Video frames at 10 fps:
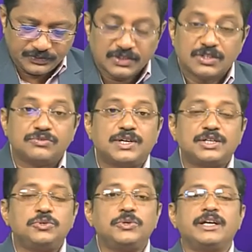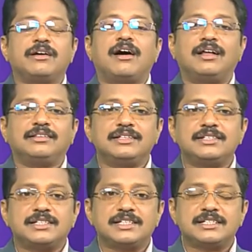For doing all these
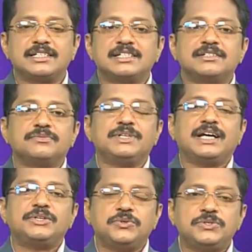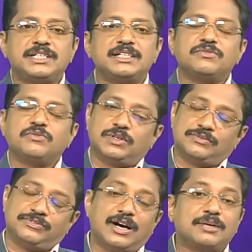things, we are using one
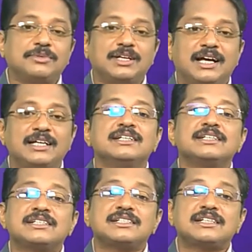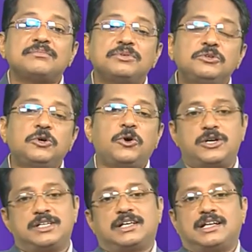formula. Some
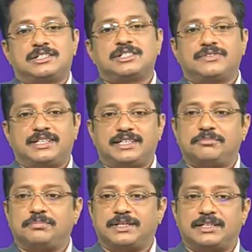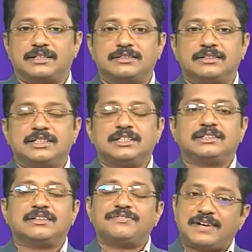codes also very important.
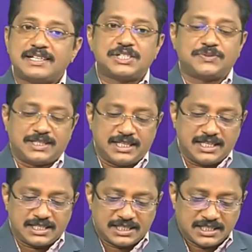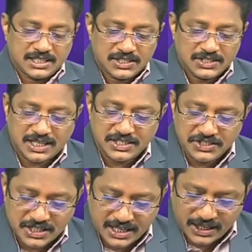The first one is
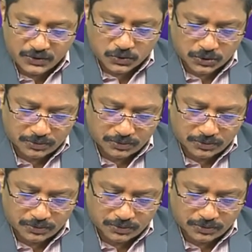century code.